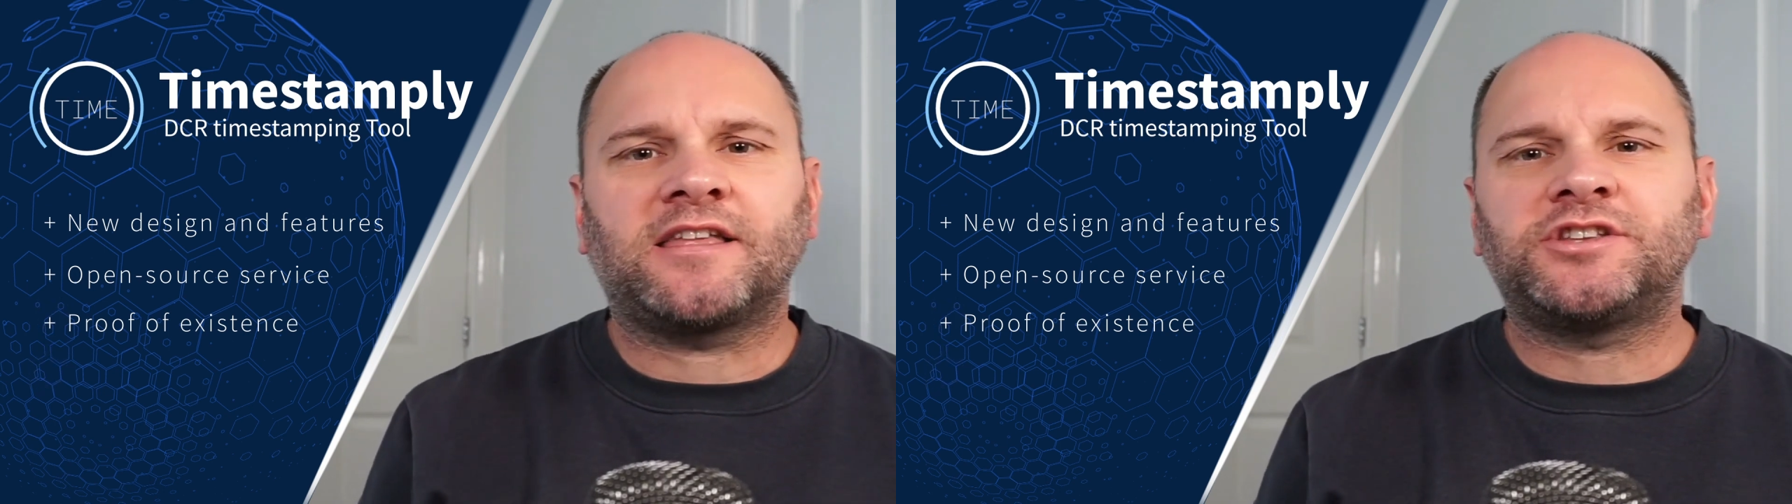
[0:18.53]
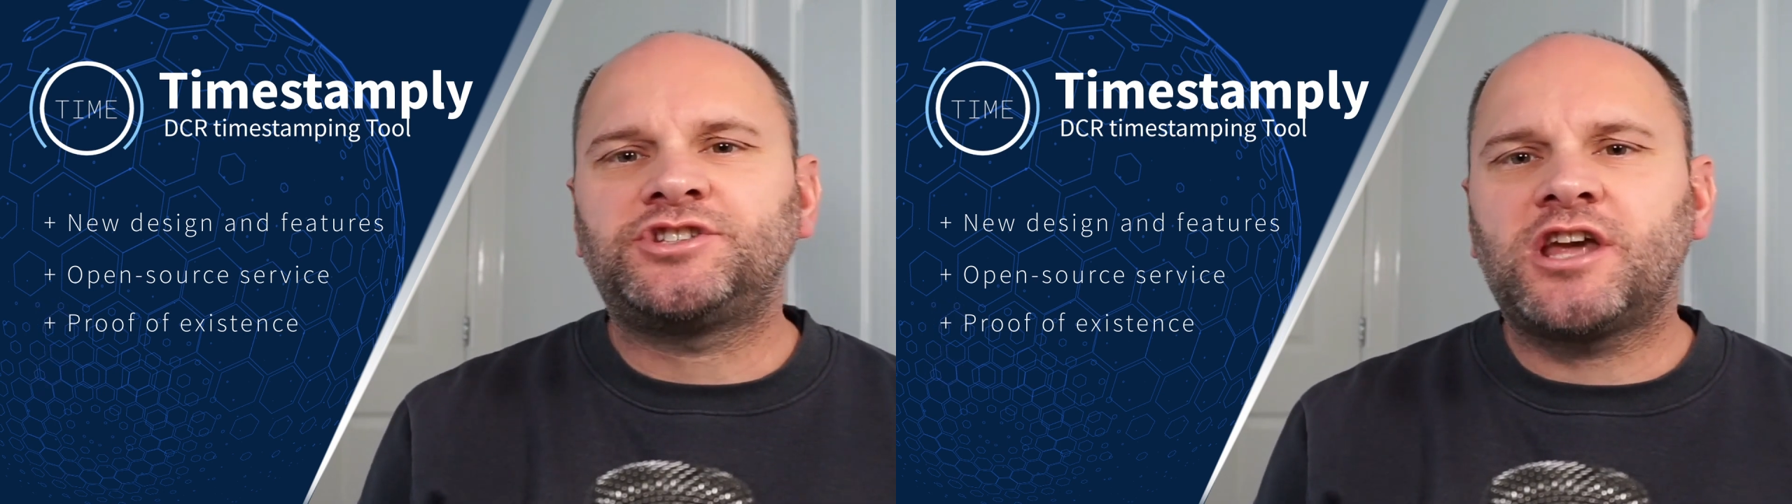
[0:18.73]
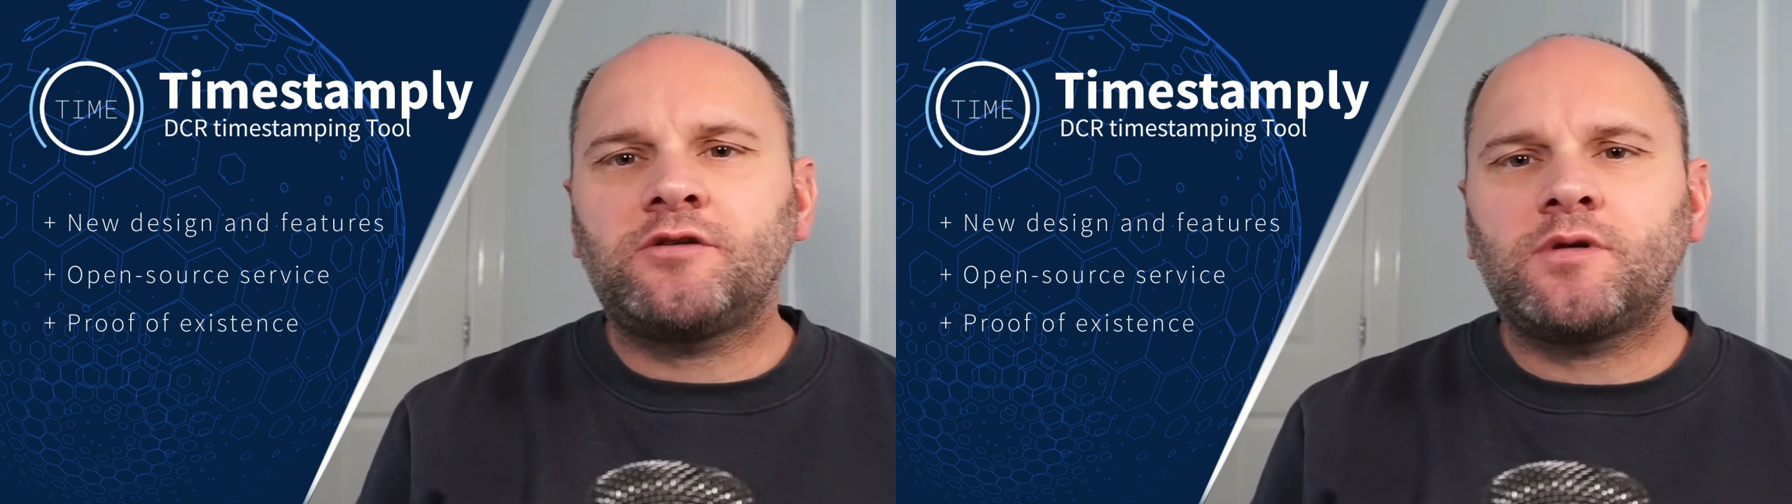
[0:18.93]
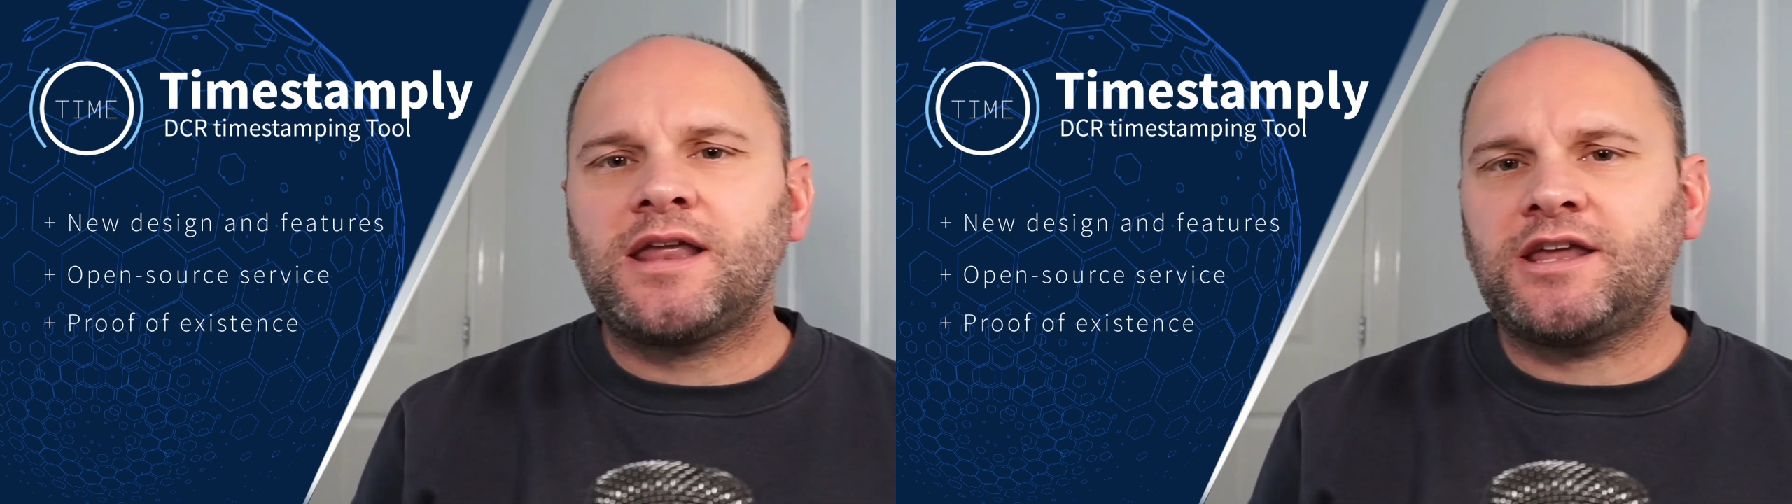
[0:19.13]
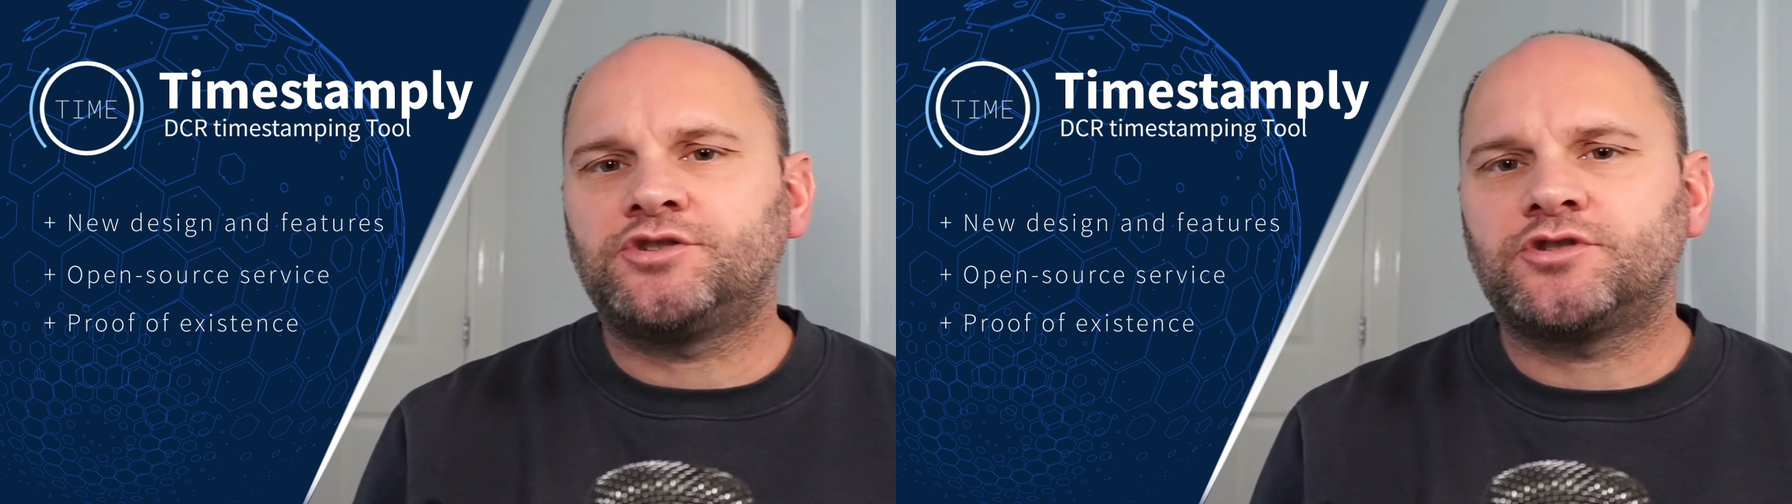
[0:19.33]
that genuinely
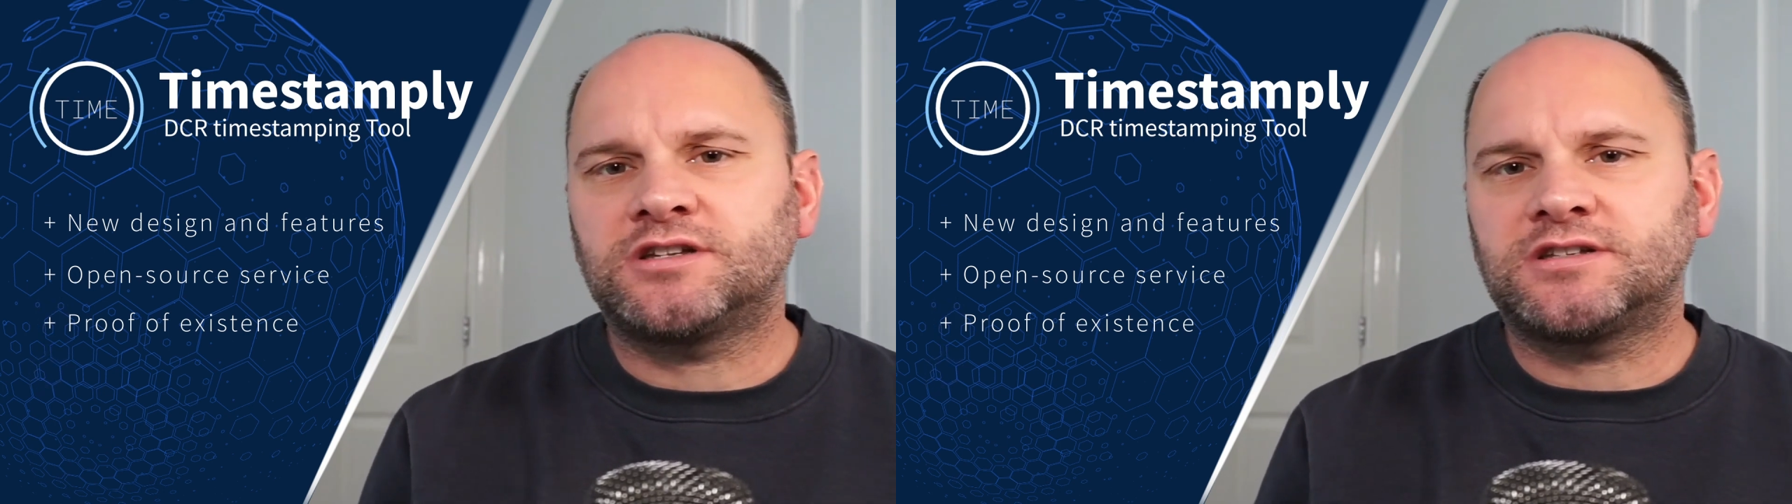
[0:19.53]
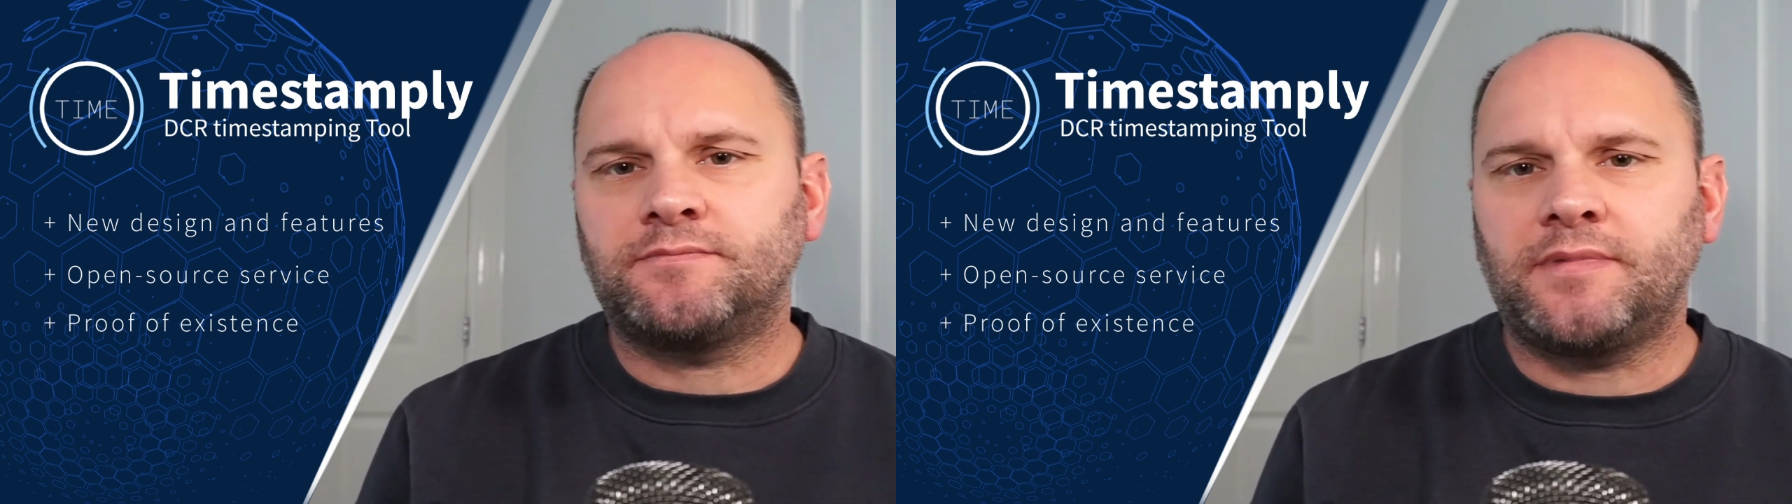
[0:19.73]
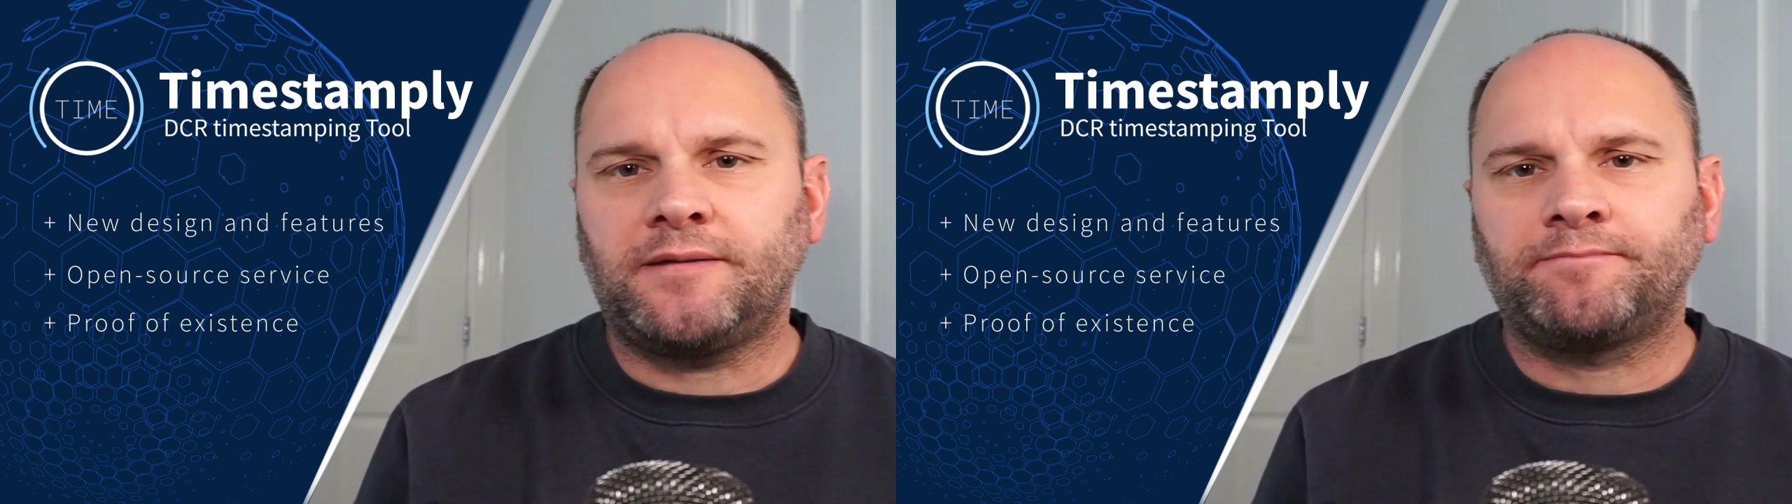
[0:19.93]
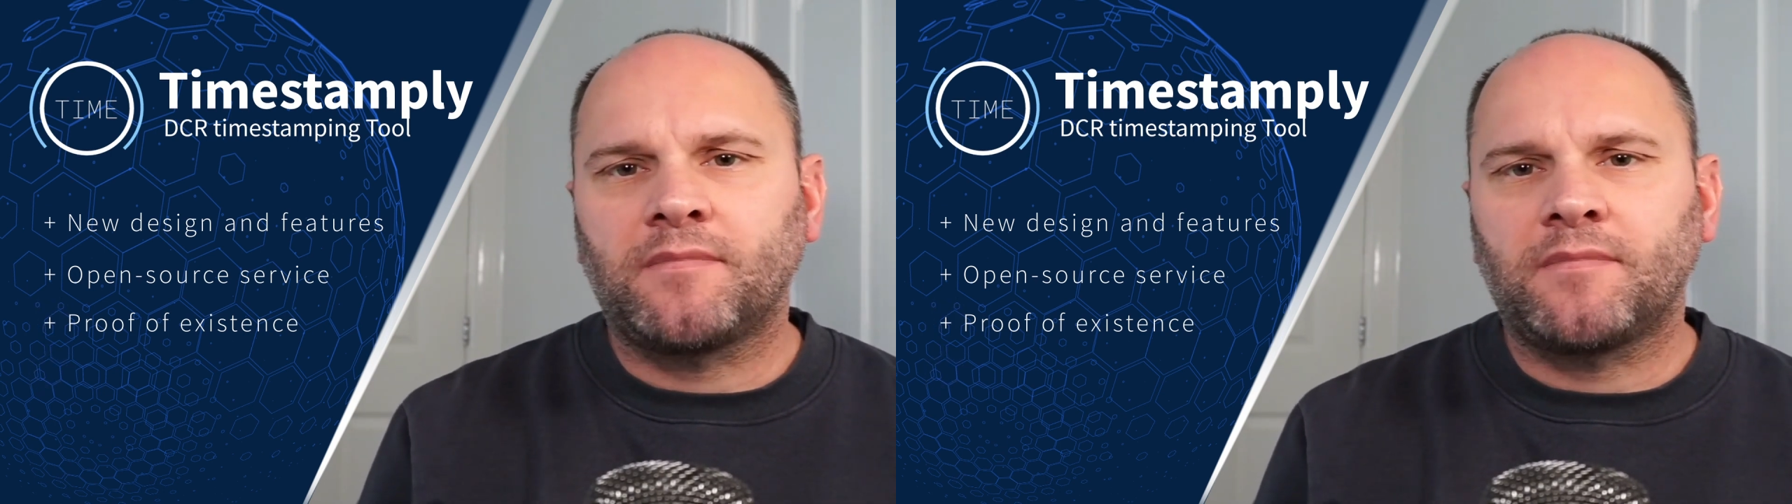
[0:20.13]
interested me,